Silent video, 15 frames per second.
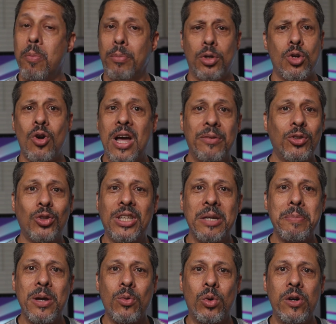But you don't have to
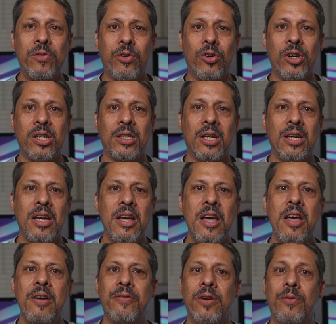take my word for it.
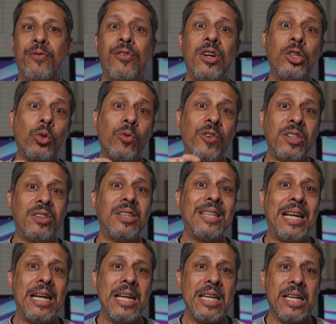Feel free to visit
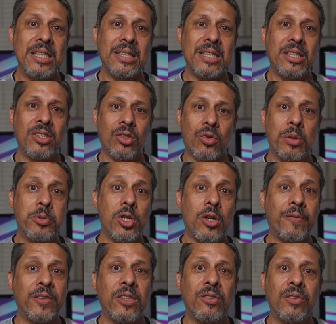the link in the description
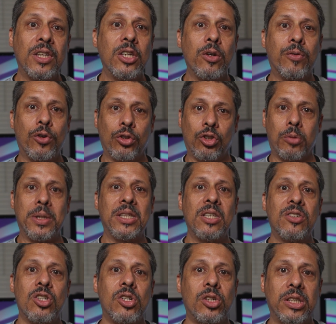of this video for some
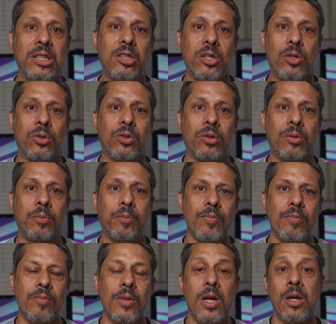additional details.
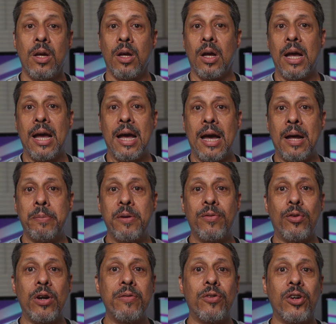And
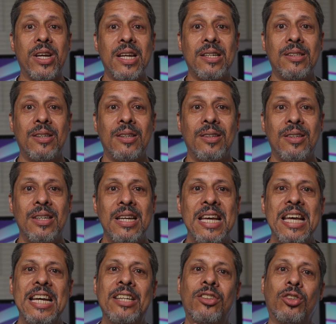before I forget,
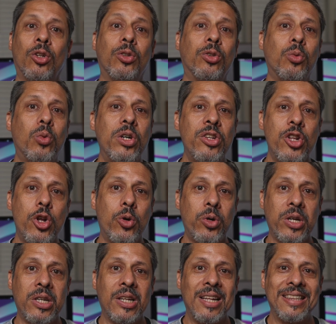it's also worth
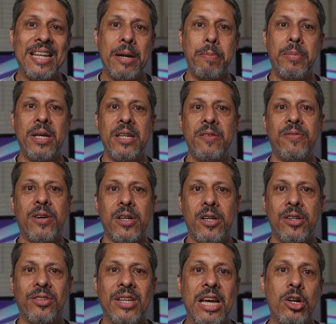noting that many
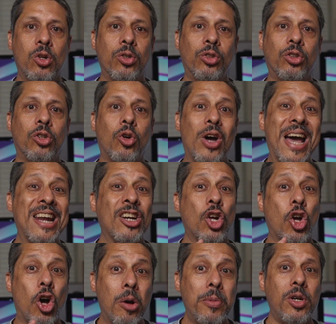fires can also and
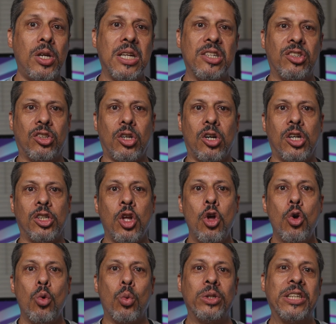commonly start
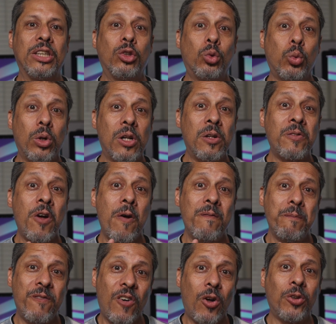with the
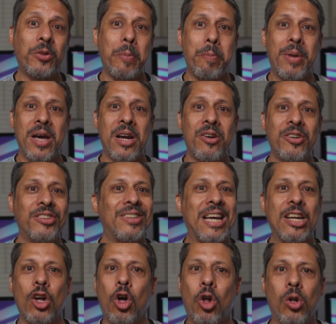12-volt batteries
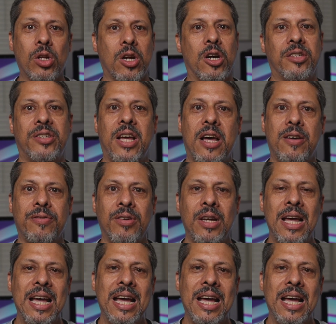that all cars have.